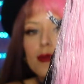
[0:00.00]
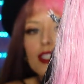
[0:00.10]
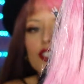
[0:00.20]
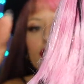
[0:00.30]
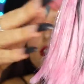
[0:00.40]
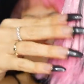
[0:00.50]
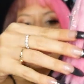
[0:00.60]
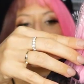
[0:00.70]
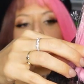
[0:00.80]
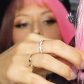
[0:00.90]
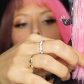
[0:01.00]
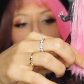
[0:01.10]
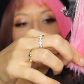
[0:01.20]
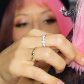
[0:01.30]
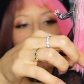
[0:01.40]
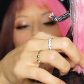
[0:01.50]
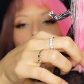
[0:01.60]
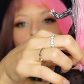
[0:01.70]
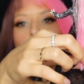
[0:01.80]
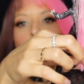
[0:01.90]
some inches. It does go to
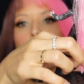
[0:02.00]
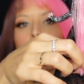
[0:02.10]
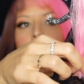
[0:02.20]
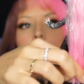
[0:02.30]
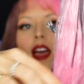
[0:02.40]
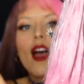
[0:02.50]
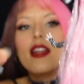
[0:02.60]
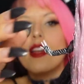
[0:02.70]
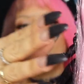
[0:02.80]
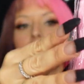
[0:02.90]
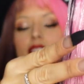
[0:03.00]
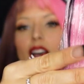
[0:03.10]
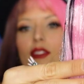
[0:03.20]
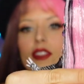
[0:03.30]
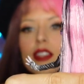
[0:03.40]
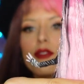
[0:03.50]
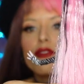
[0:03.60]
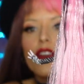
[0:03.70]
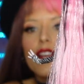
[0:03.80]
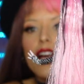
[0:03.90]
her knee. Now it does have the
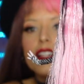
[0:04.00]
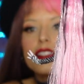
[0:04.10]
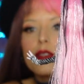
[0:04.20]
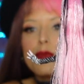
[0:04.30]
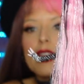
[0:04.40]
very icy